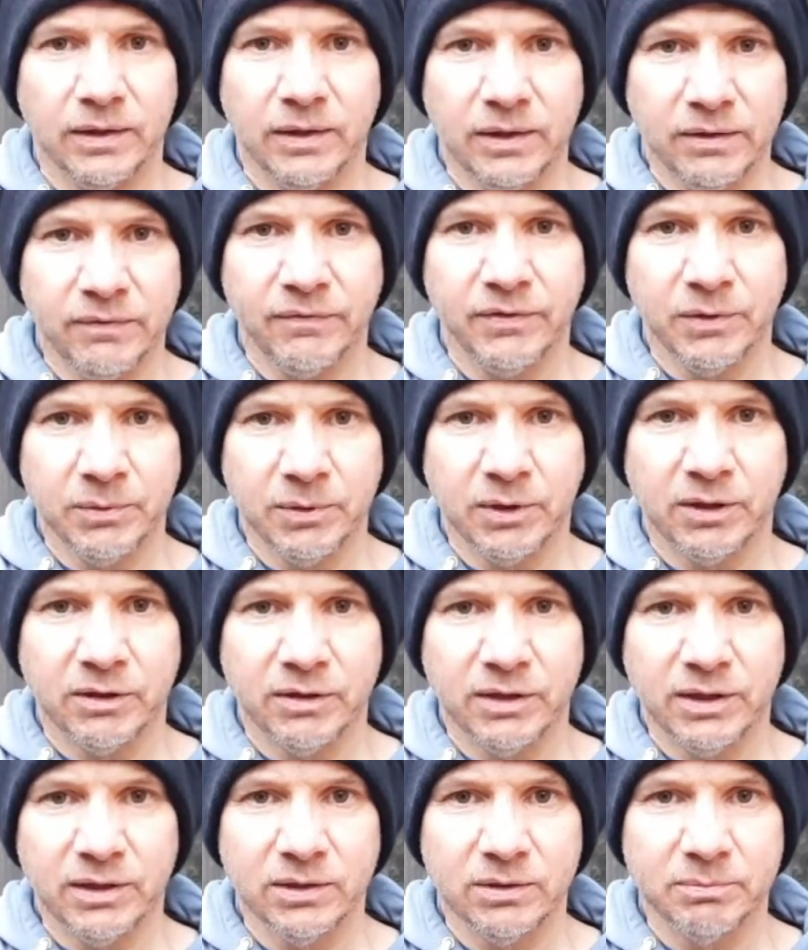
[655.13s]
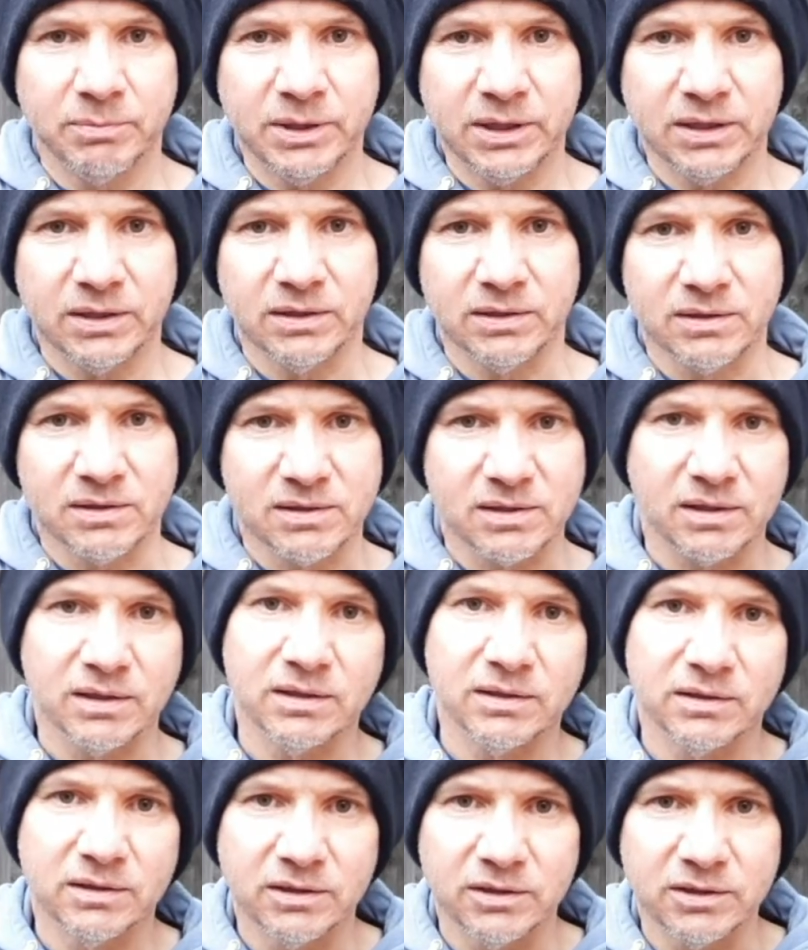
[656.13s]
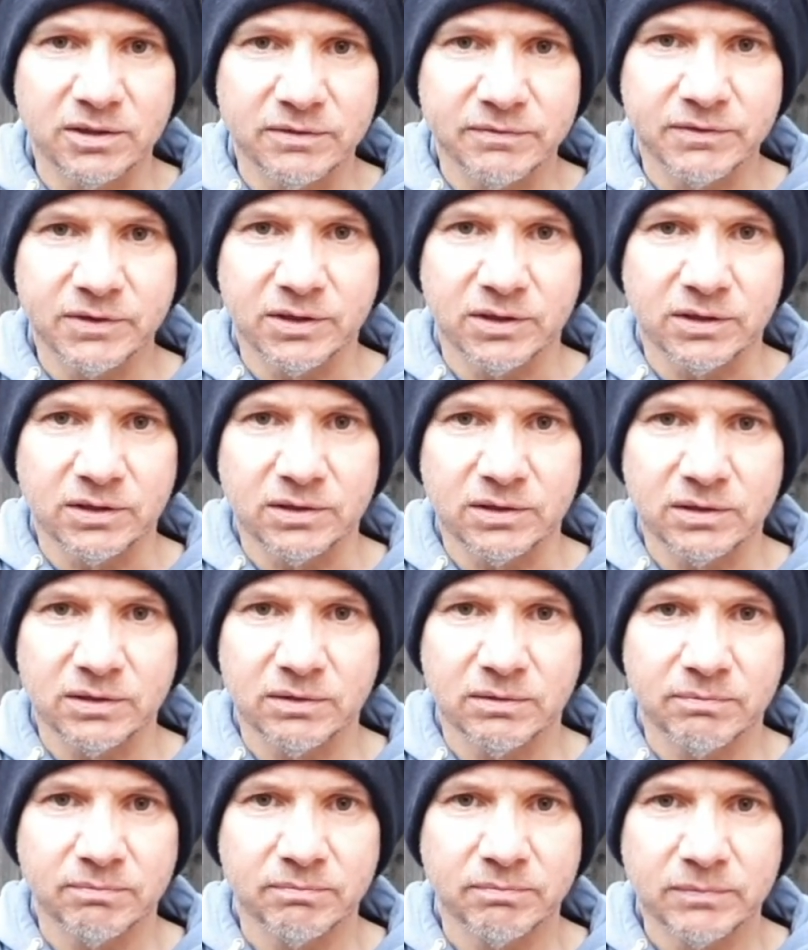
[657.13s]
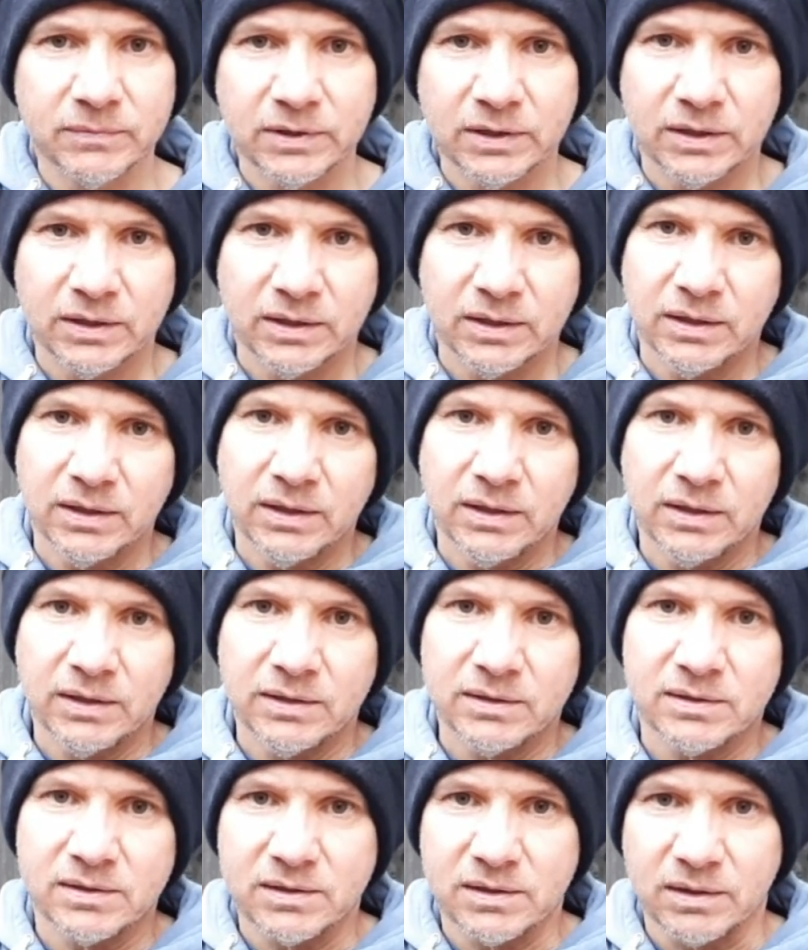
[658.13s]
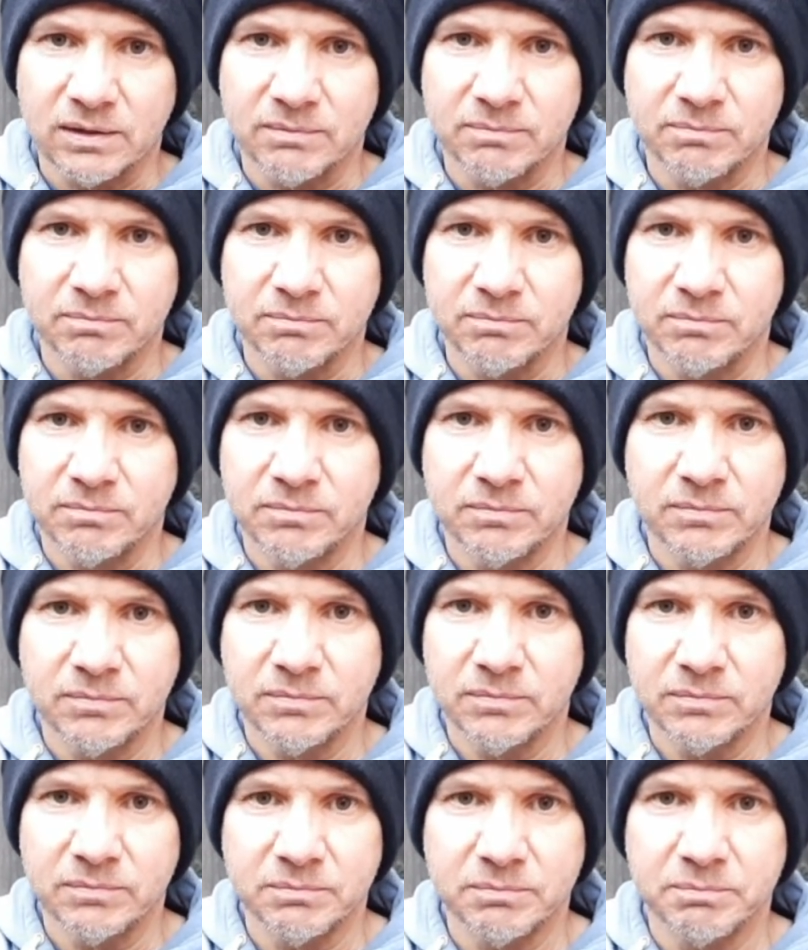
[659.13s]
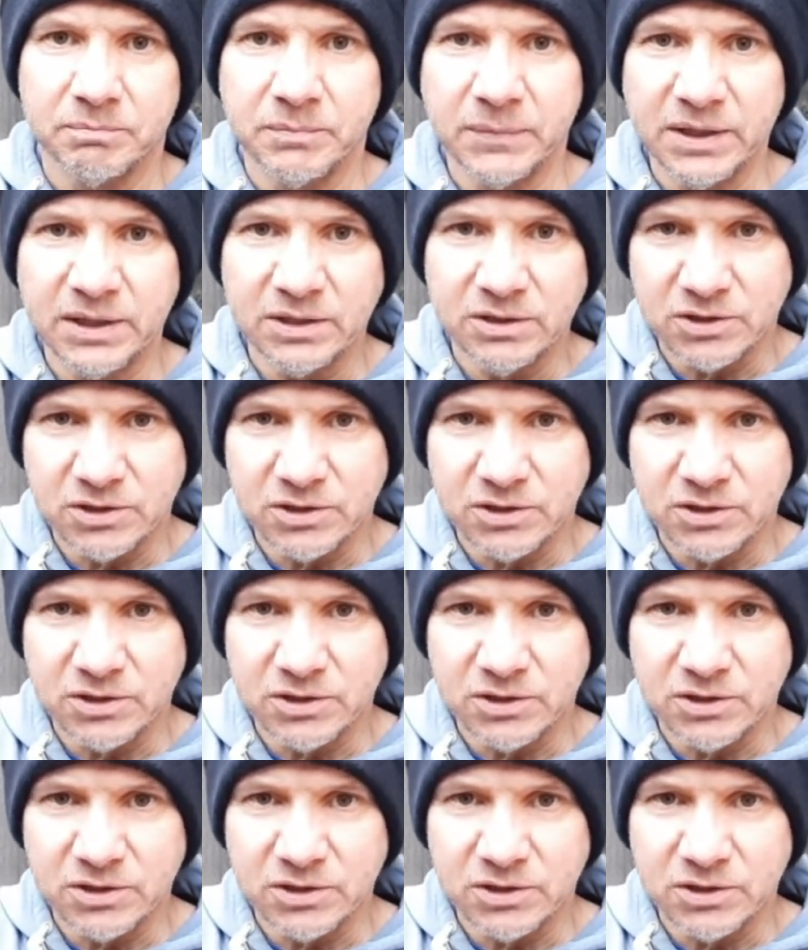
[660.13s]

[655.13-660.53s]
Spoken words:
If you are a little bit concerned that you've got some meat